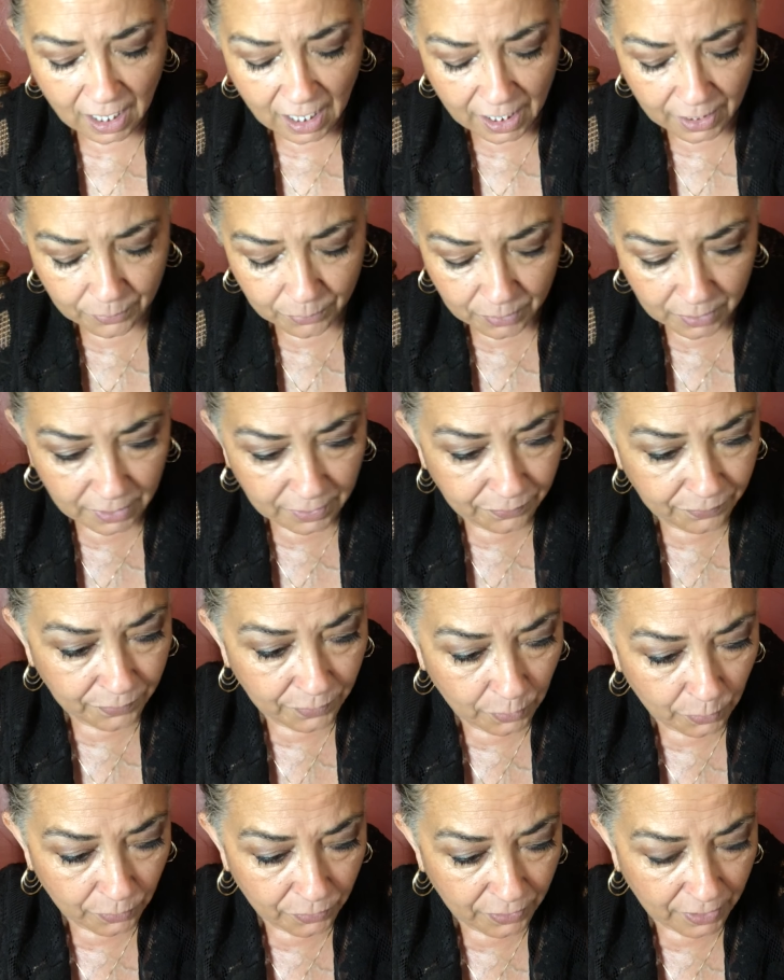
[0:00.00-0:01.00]
I really
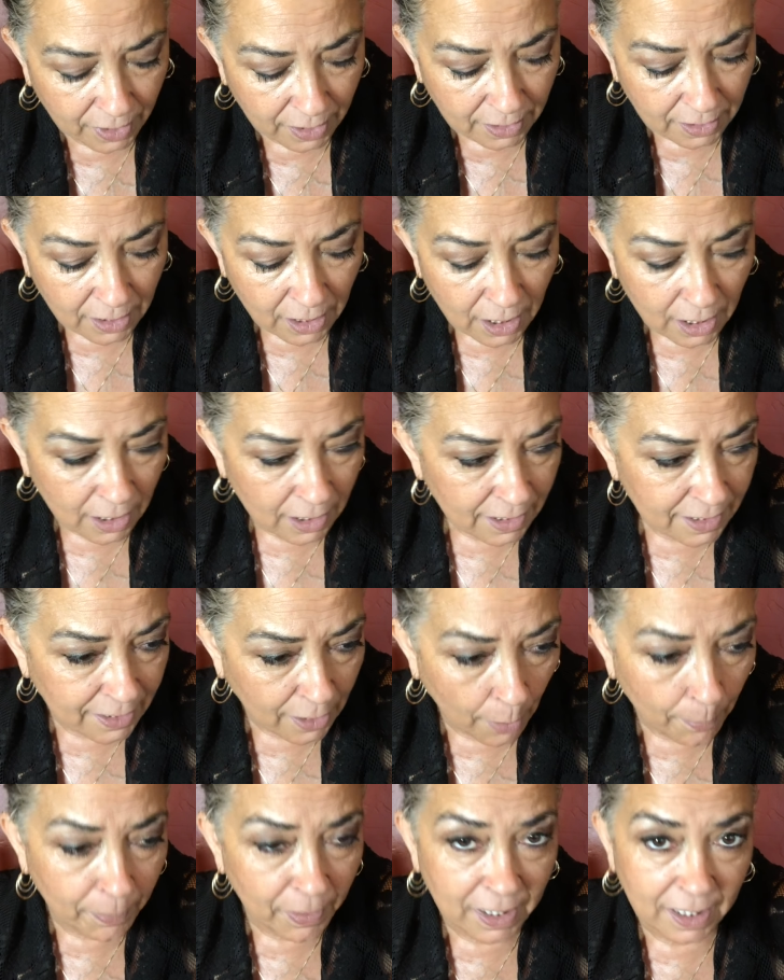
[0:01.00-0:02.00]
feel that
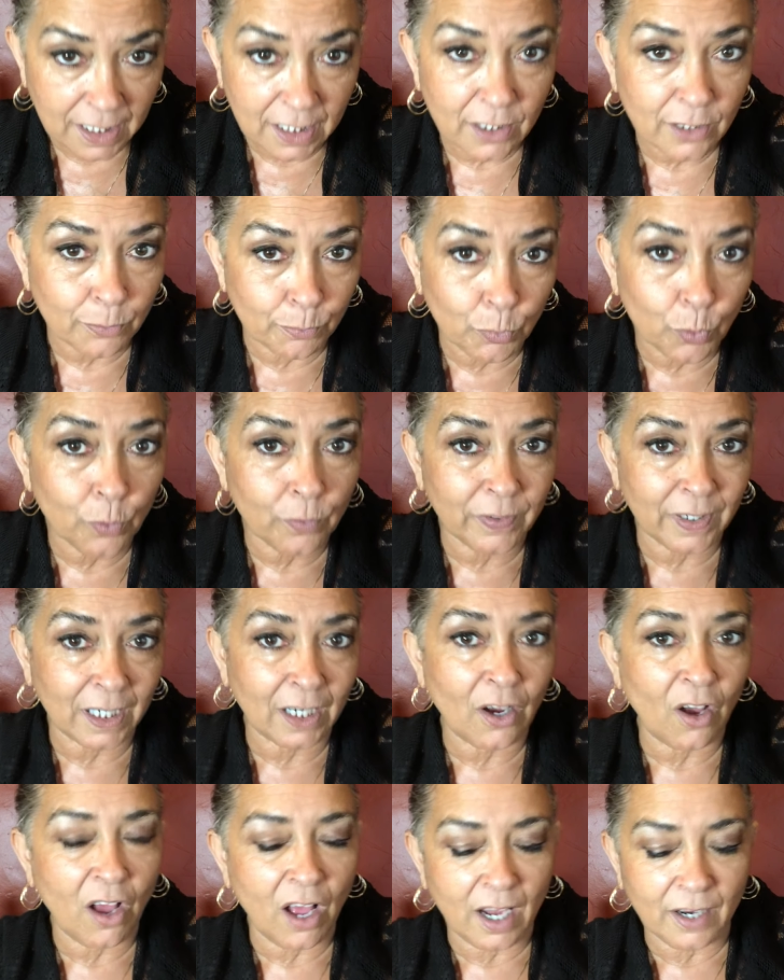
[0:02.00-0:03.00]
somebody is
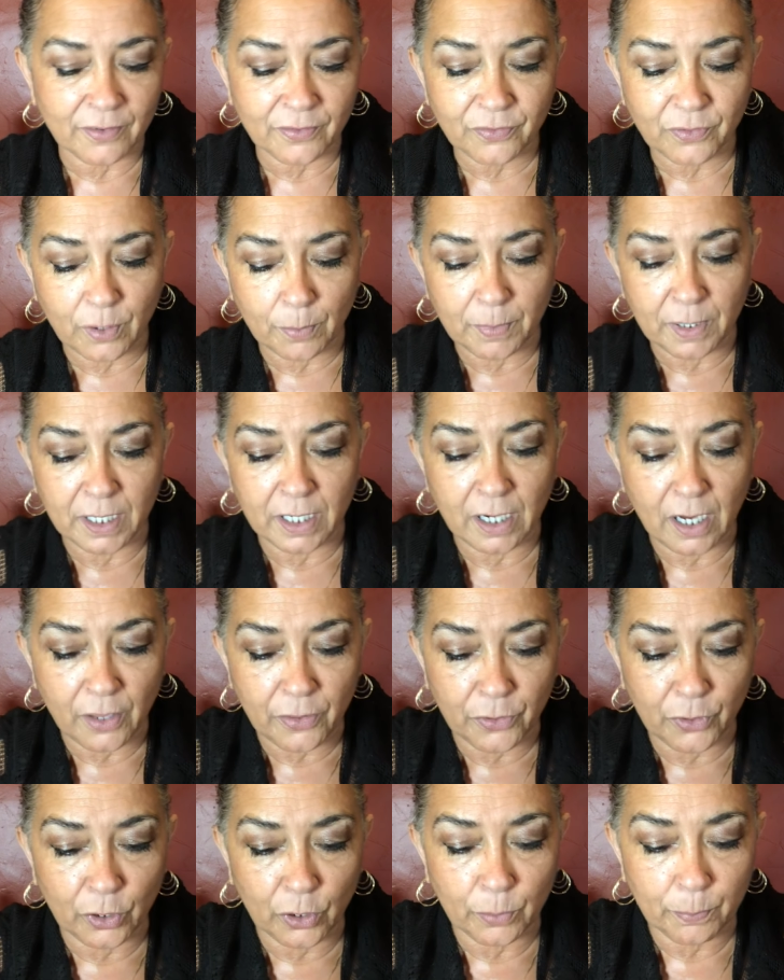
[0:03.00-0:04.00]
moving on from
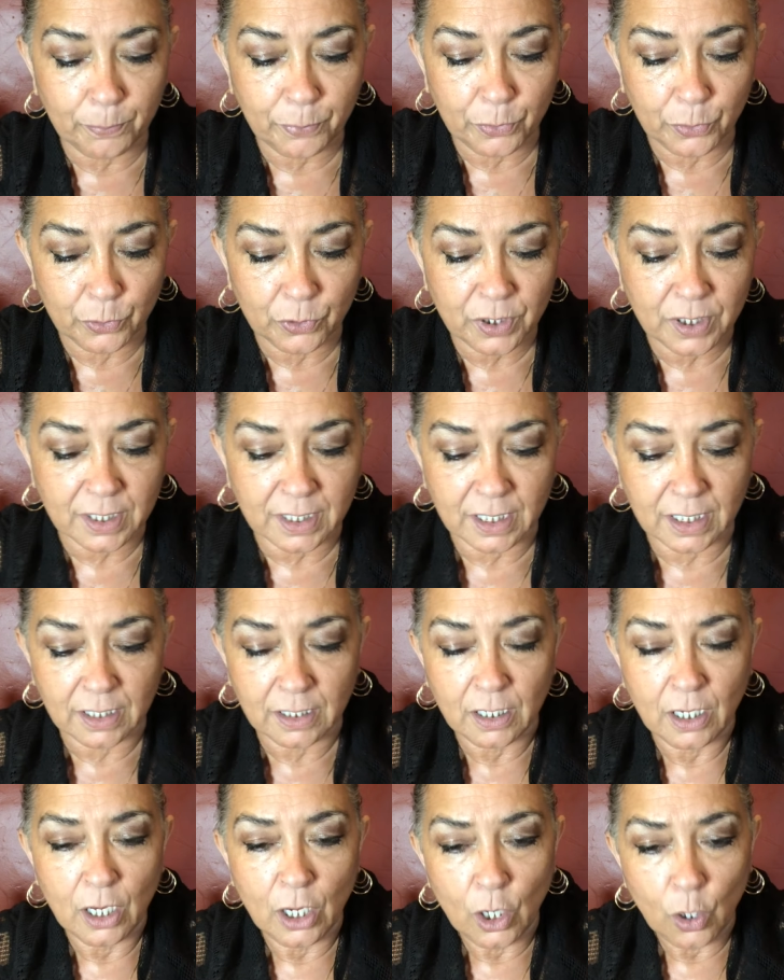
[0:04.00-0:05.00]
another person